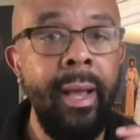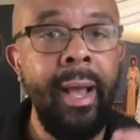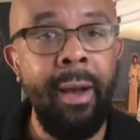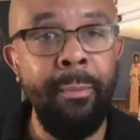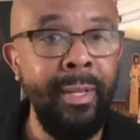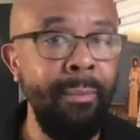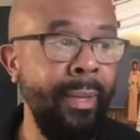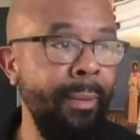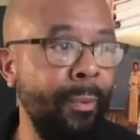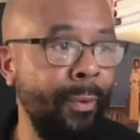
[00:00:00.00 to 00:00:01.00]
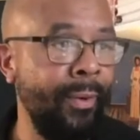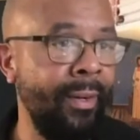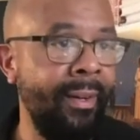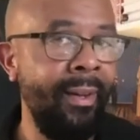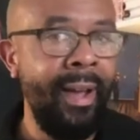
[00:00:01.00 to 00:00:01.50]
How many people,
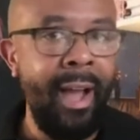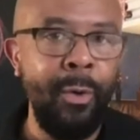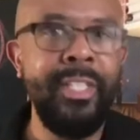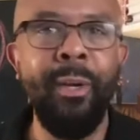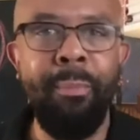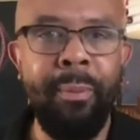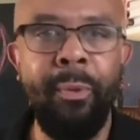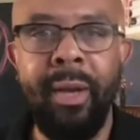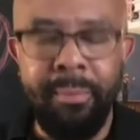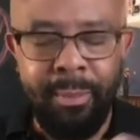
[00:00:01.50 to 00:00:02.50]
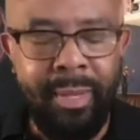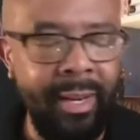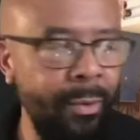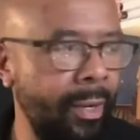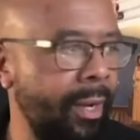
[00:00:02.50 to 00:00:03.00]
I always hear people come to me at
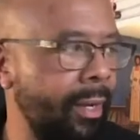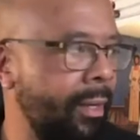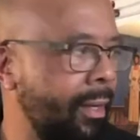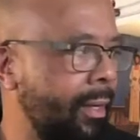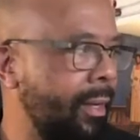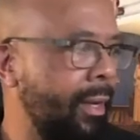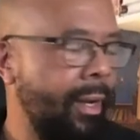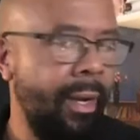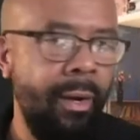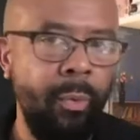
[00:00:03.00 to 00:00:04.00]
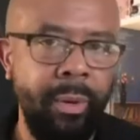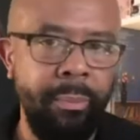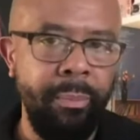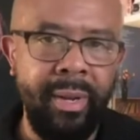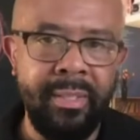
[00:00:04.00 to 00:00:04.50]
a
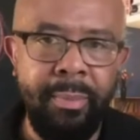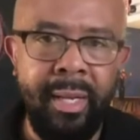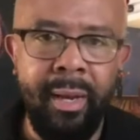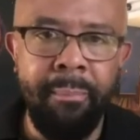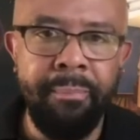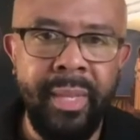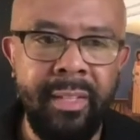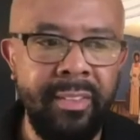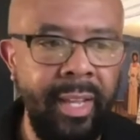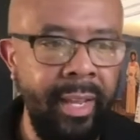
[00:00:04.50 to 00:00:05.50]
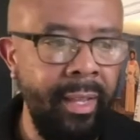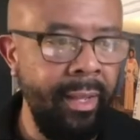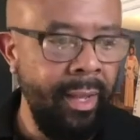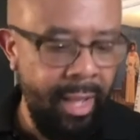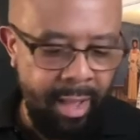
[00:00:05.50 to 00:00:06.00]
WordPress meetup and say,
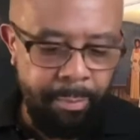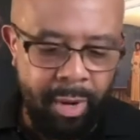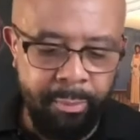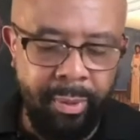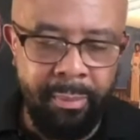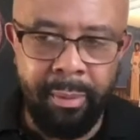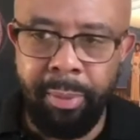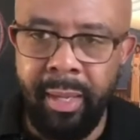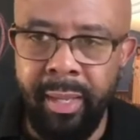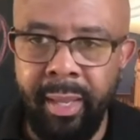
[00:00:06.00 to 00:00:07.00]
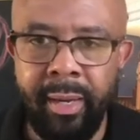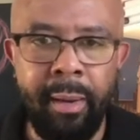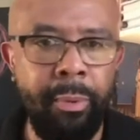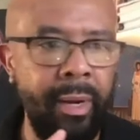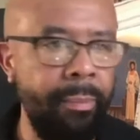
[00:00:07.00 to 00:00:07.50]
I bought a premium plugin, I
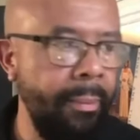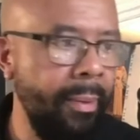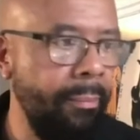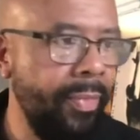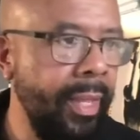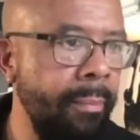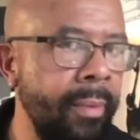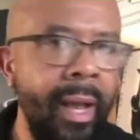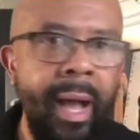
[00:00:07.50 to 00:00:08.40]
bought a premium theme.